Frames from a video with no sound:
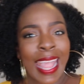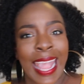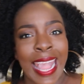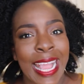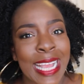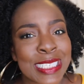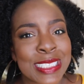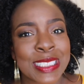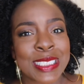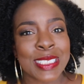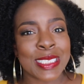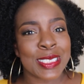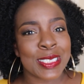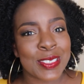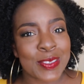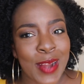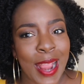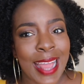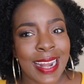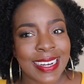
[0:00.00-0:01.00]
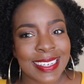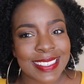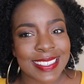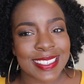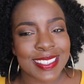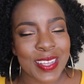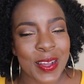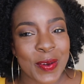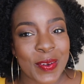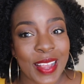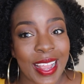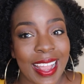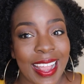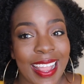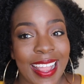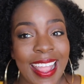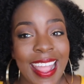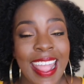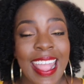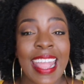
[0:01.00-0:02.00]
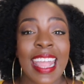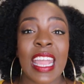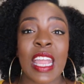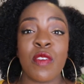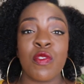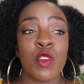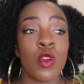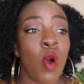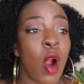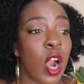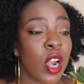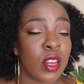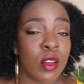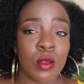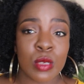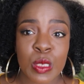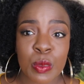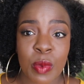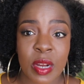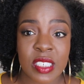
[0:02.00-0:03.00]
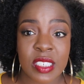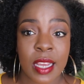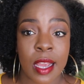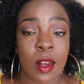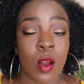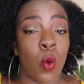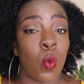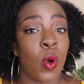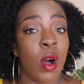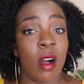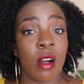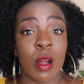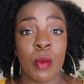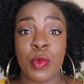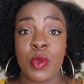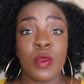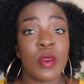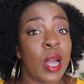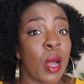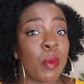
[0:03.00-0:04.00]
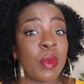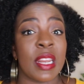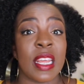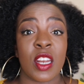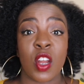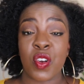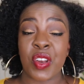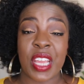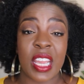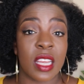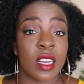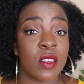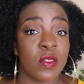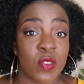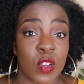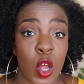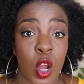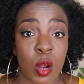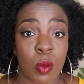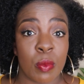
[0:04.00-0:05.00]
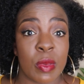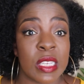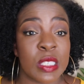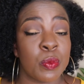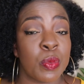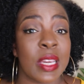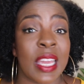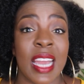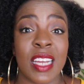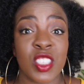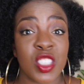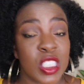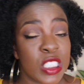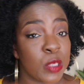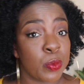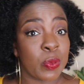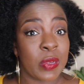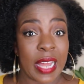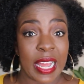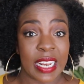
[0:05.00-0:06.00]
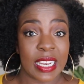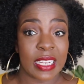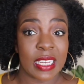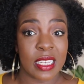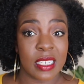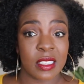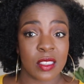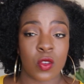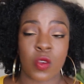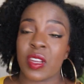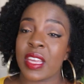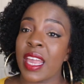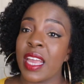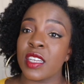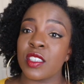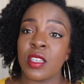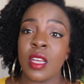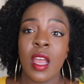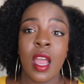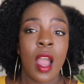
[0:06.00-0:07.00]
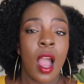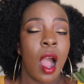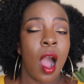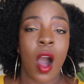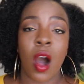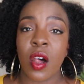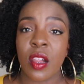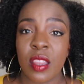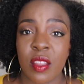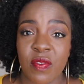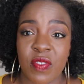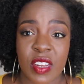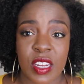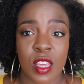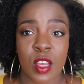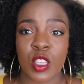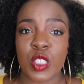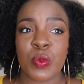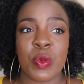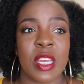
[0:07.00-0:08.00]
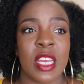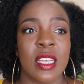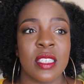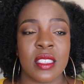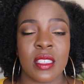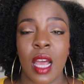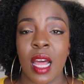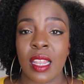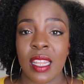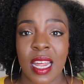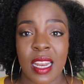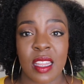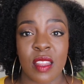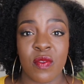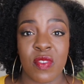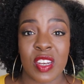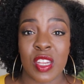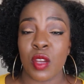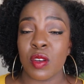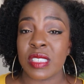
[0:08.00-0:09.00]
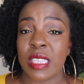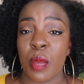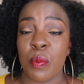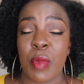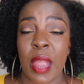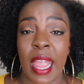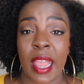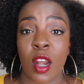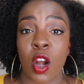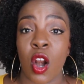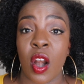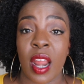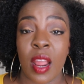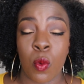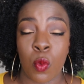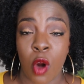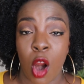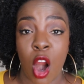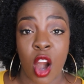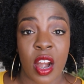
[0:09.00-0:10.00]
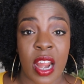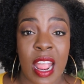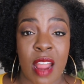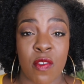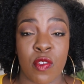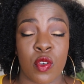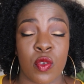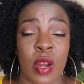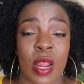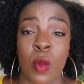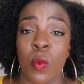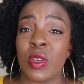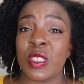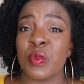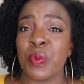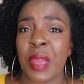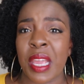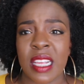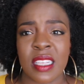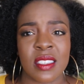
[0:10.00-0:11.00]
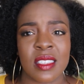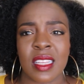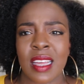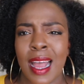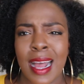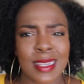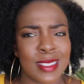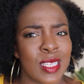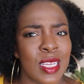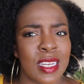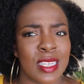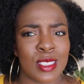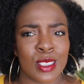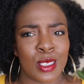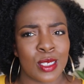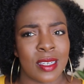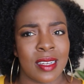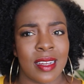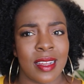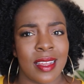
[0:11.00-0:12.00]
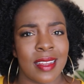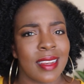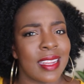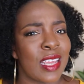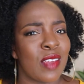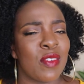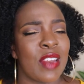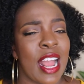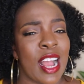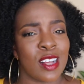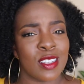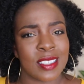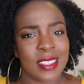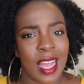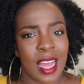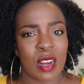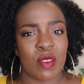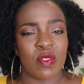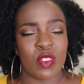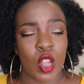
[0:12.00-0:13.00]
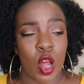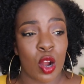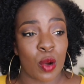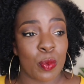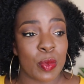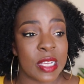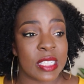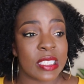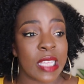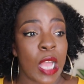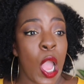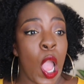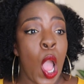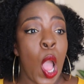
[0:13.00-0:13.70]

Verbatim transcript: Hence the strategist, okay? If you are new to my channel, welcome. You coming in on the end of Vlogmas, but catch this playlist or catch all the videos because a lot of the videos I made are evergreen, which means the content is good even outside of Vlogmas.